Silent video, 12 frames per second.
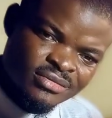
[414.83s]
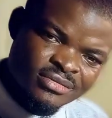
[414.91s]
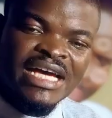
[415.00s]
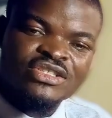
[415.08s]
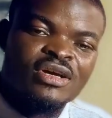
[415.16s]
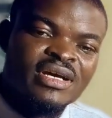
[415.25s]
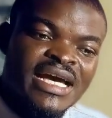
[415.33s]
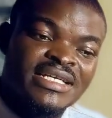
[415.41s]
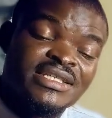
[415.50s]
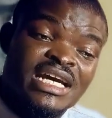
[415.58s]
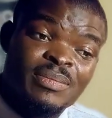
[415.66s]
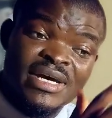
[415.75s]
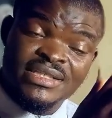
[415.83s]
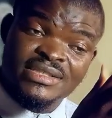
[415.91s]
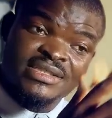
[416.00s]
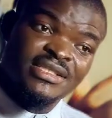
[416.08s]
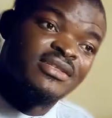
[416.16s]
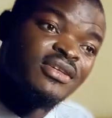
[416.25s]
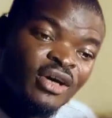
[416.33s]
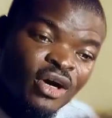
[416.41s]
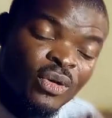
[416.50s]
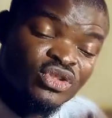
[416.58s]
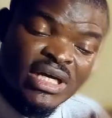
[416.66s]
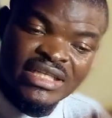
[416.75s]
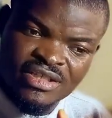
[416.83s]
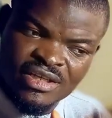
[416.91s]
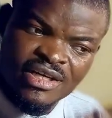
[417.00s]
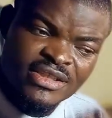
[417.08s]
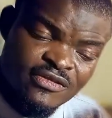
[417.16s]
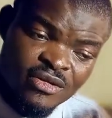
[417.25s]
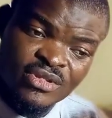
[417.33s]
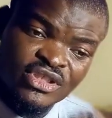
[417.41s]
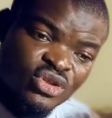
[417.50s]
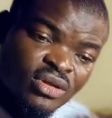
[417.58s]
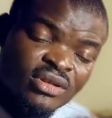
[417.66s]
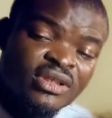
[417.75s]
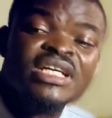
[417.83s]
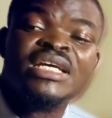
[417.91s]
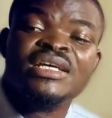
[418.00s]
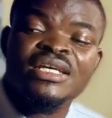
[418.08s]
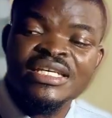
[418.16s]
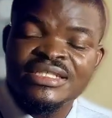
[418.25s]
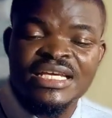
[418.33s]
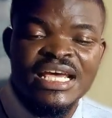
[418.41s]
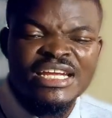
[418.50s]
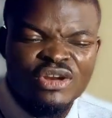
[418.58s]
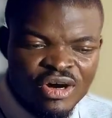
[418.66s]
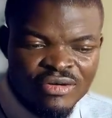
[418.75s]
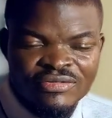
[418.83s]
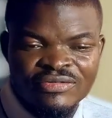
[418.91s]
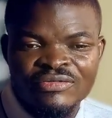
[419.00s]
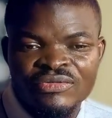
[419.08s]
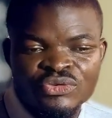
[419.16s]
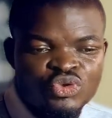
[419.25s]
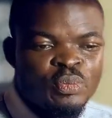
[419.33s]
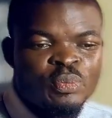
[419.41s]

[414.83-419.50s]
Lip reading: As long as the capacity or what you are generating from the sun is enough to